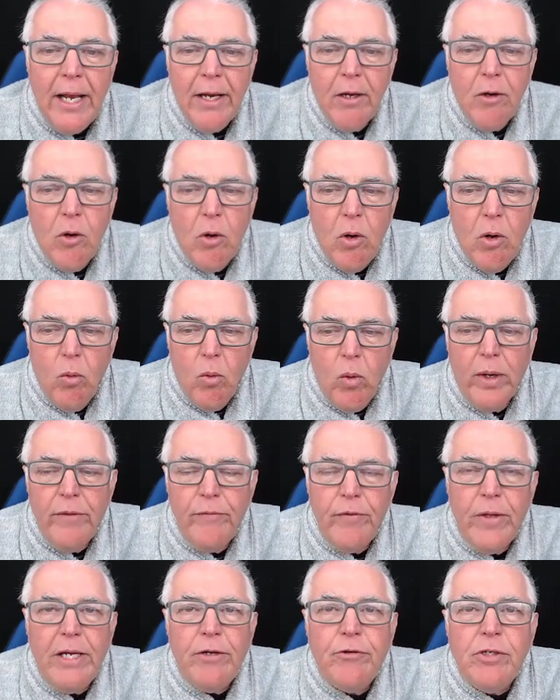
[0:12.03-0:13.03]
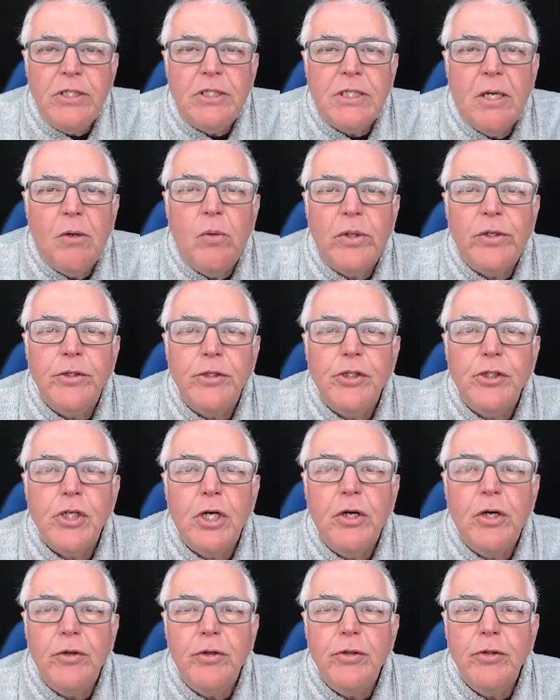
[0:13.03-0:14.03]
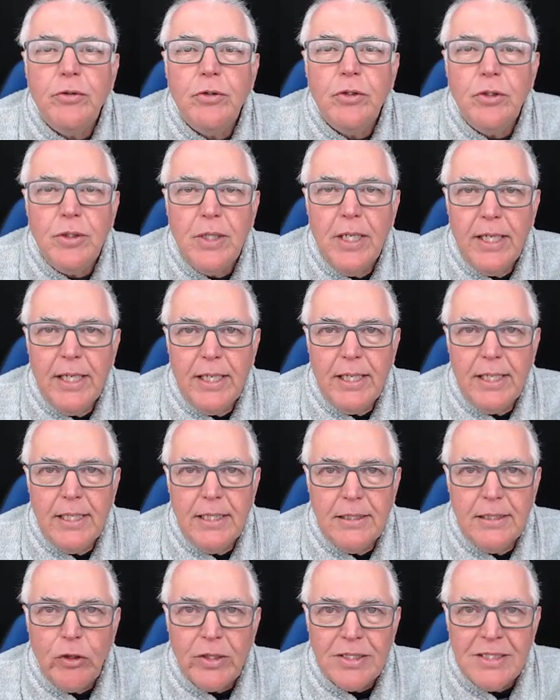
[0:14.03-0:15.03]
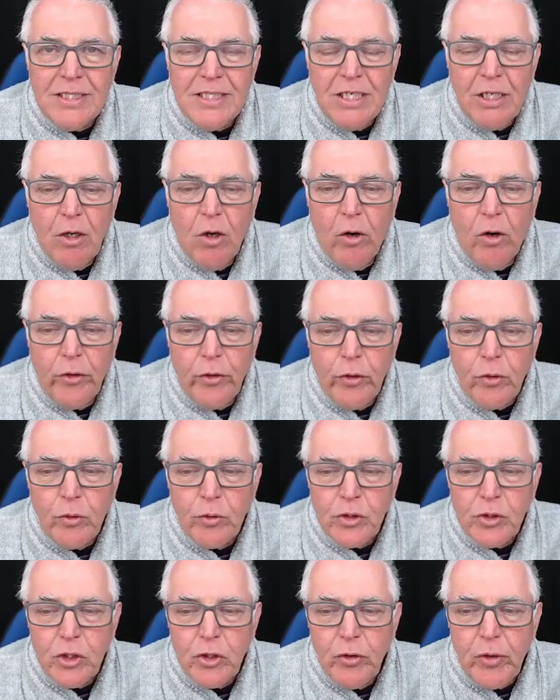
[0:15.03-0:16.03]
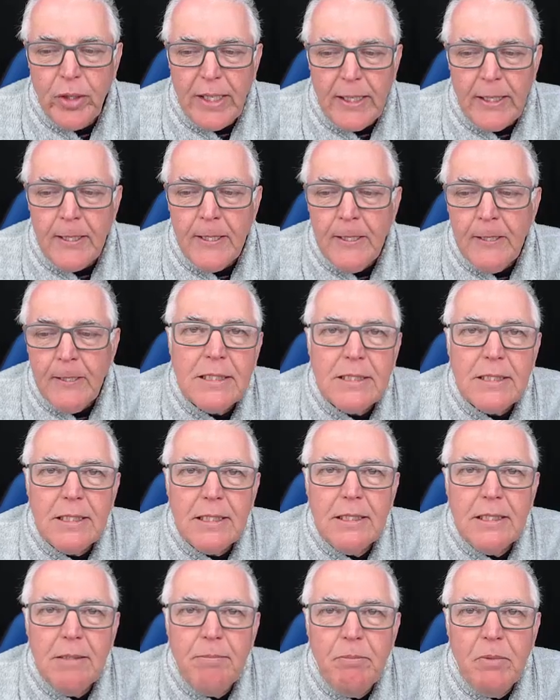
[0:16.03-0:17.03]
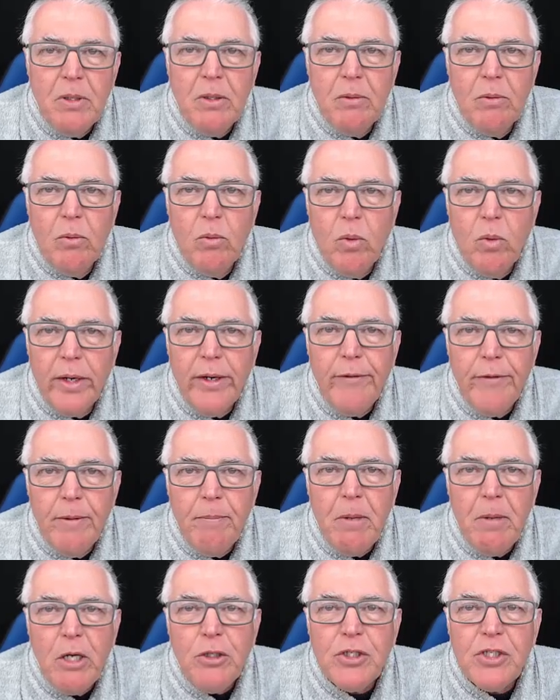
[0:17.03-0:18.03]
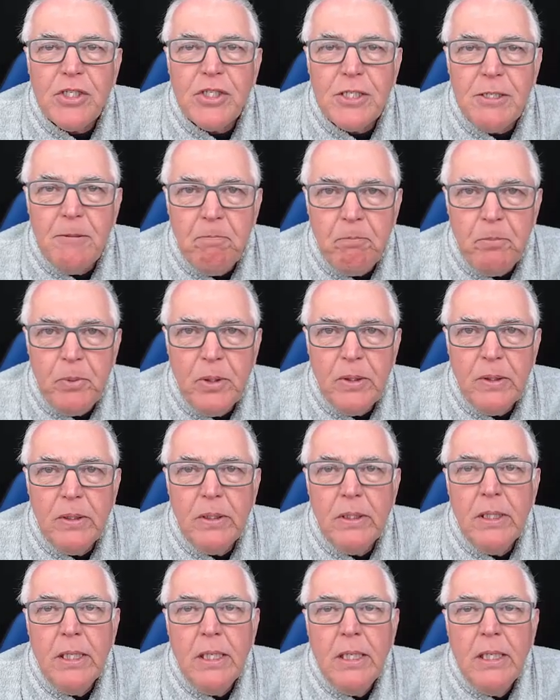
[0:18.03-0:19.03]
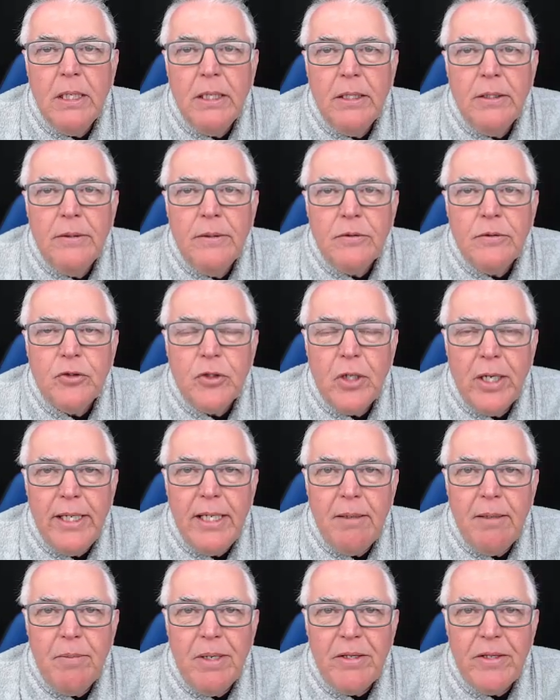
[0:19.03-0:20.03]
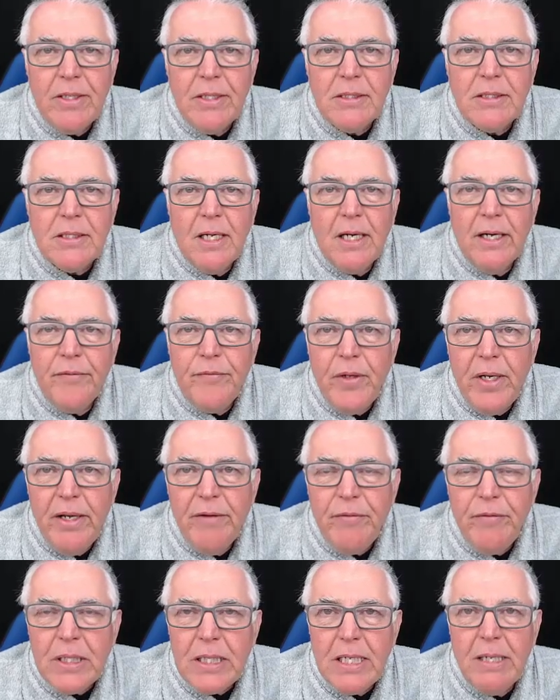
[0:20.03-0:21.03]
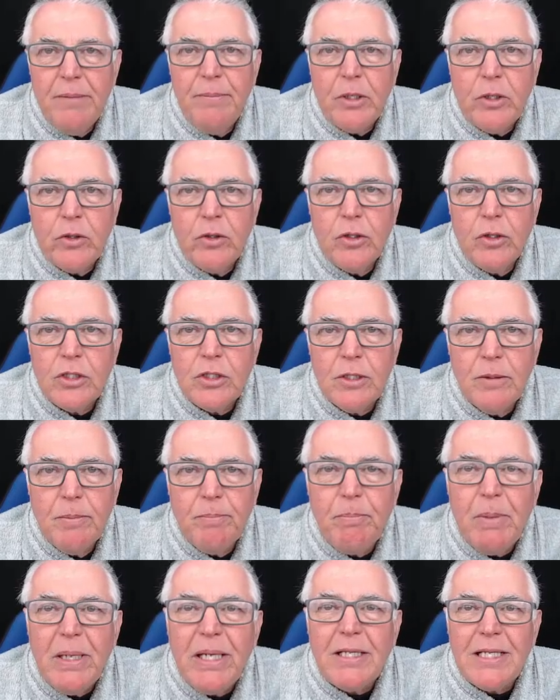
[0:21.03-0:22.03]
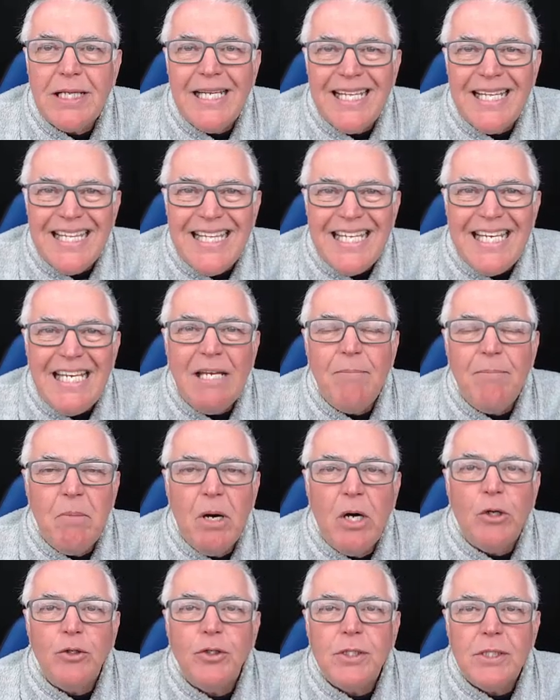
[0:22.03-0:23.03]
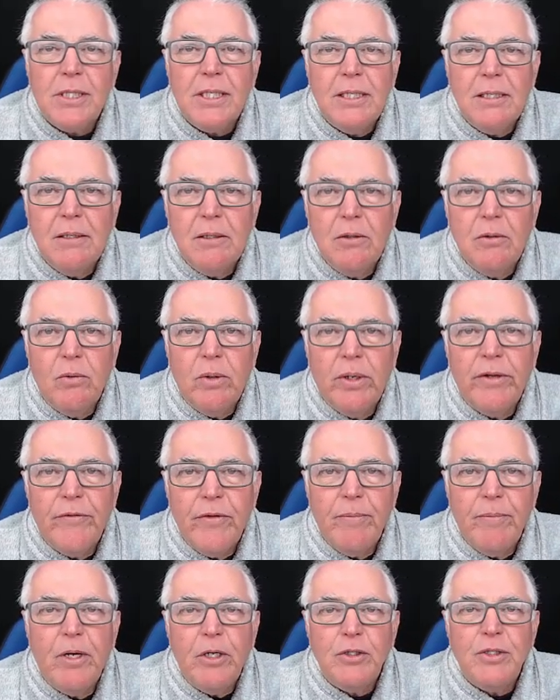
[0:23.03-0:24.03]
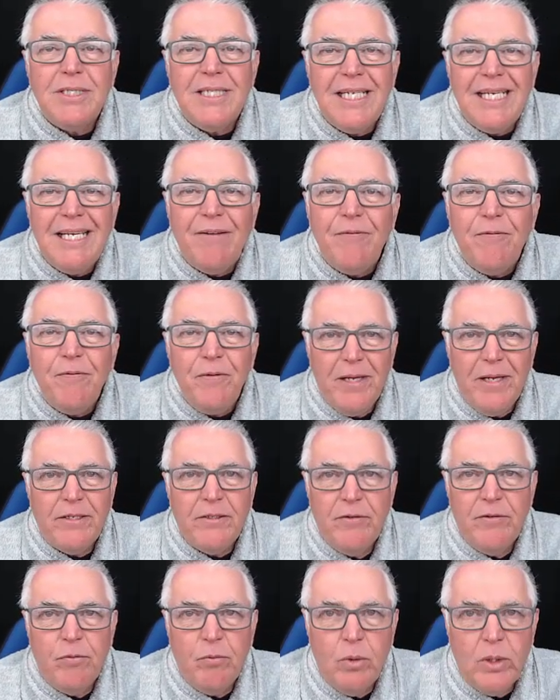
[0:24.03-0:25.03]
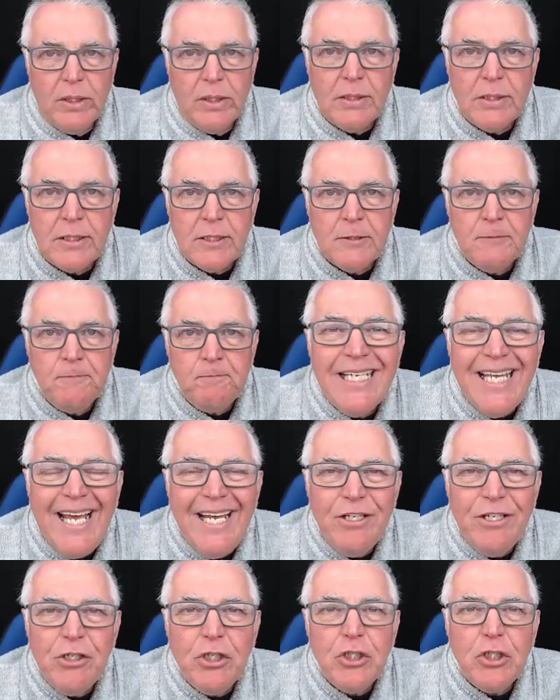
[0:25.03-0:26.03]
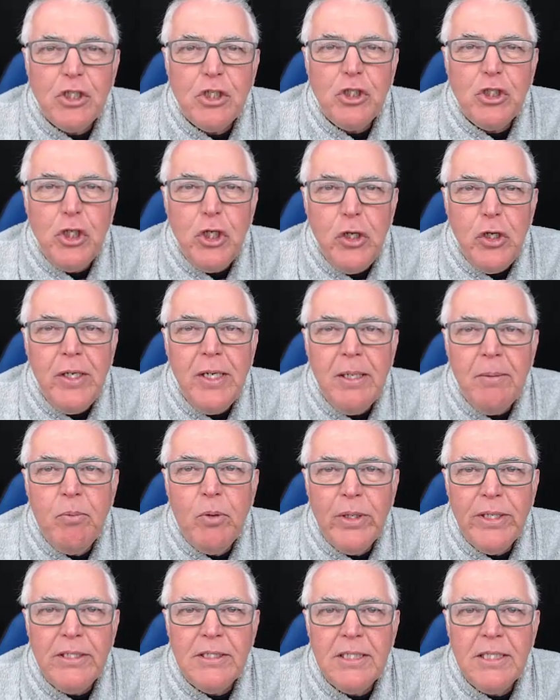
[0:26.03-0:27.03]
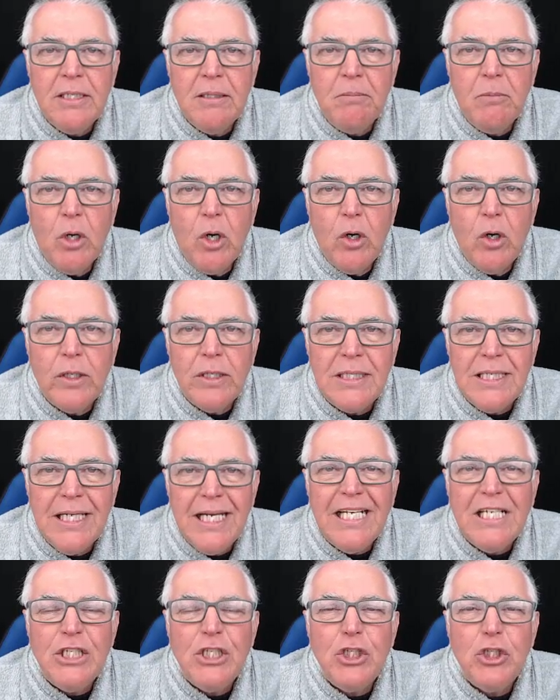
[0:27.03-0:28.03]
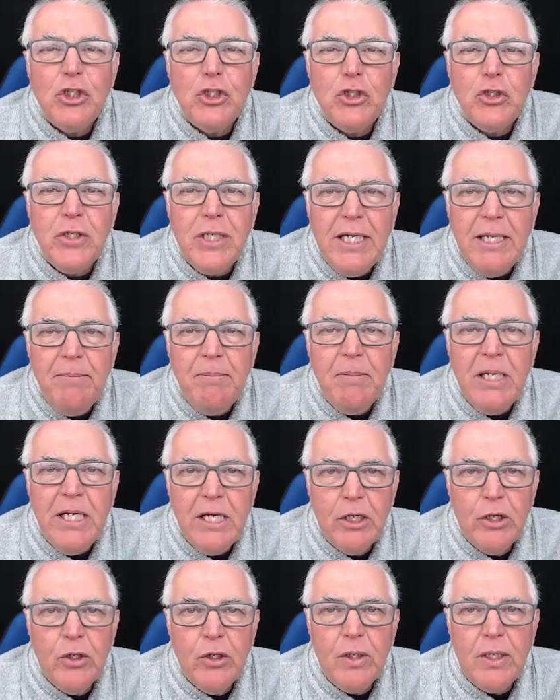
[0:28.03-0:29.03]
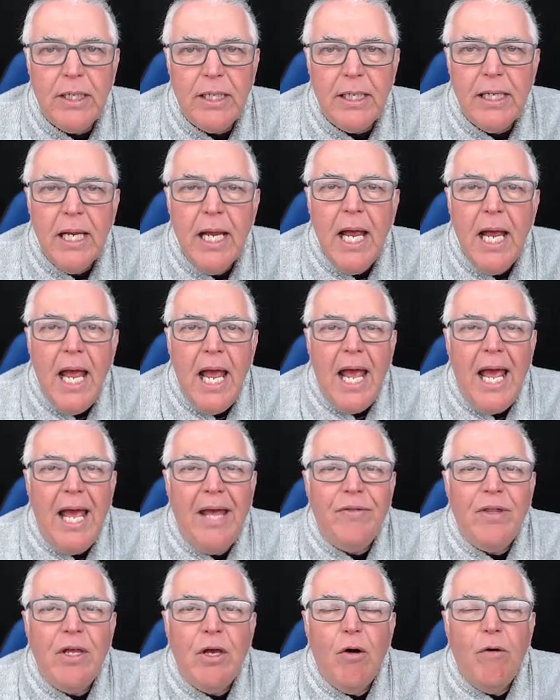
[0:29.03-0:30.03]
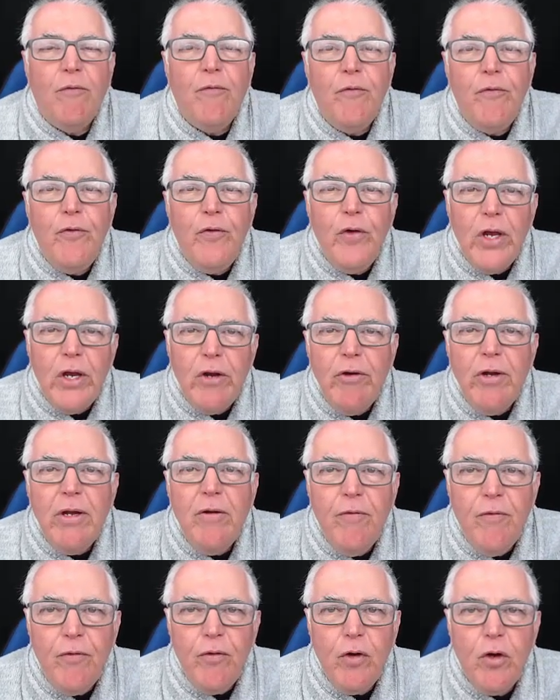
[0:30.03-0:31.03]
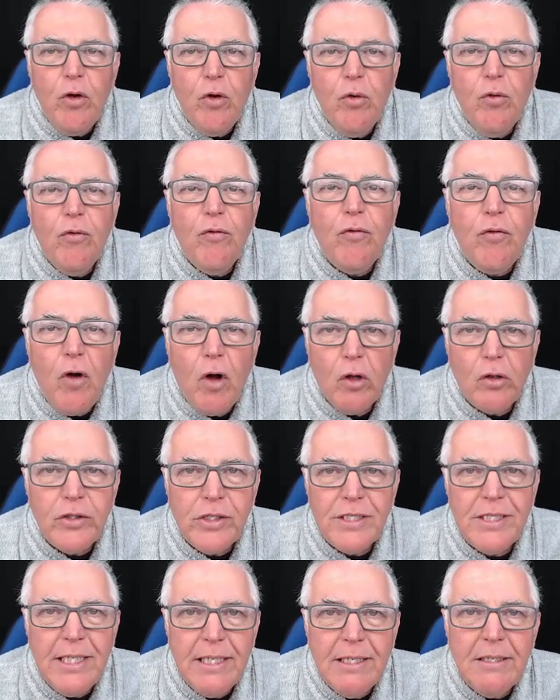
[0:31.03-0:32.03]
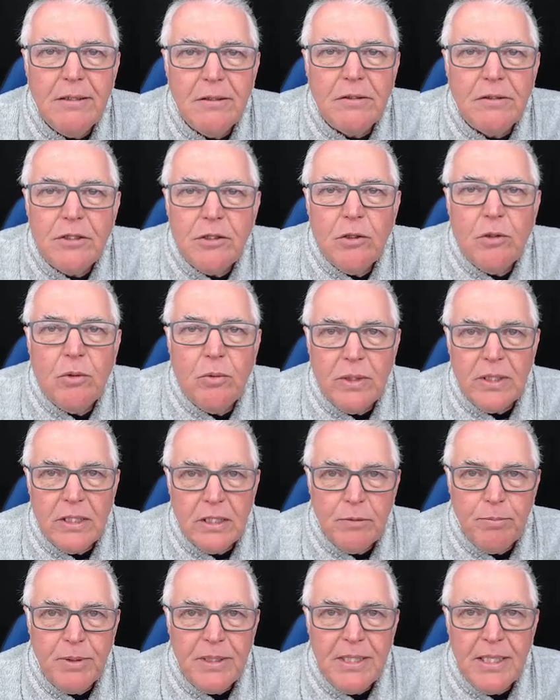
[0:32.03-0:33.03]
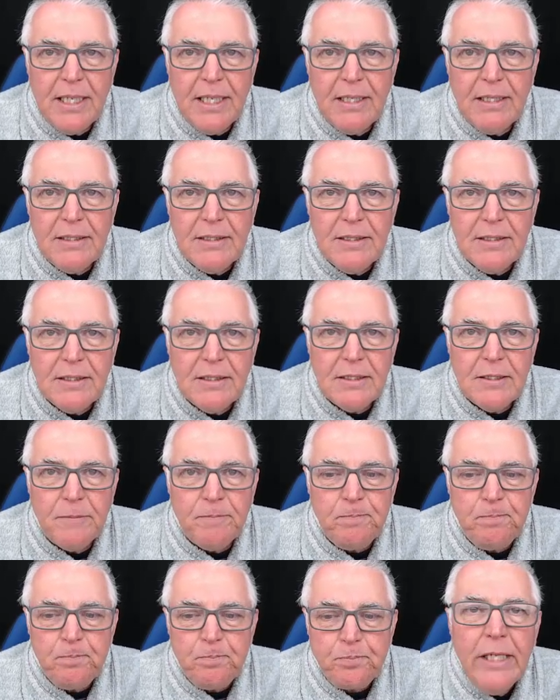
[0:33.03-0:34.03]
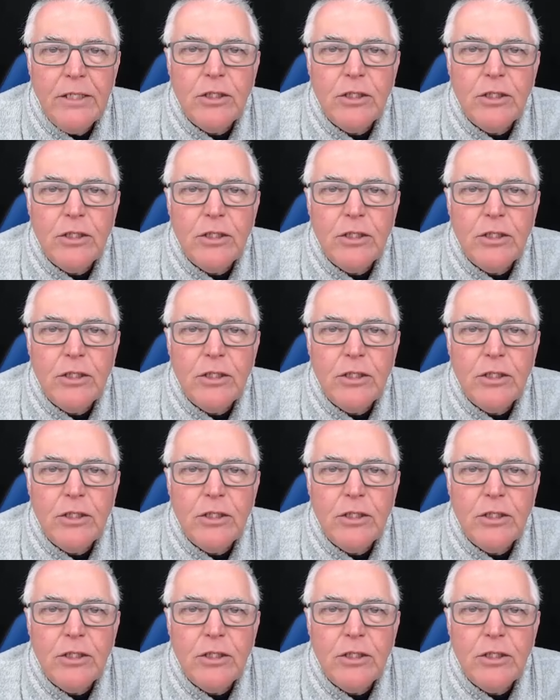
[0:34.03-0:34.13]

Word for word: and one of the entries I want to show you today you can see on your screen. It's the one of the most simple trading methods I've ever come across but the most one of the most effective ones. It catches turning points in the market extremely early and there are very few false signals with this particular system.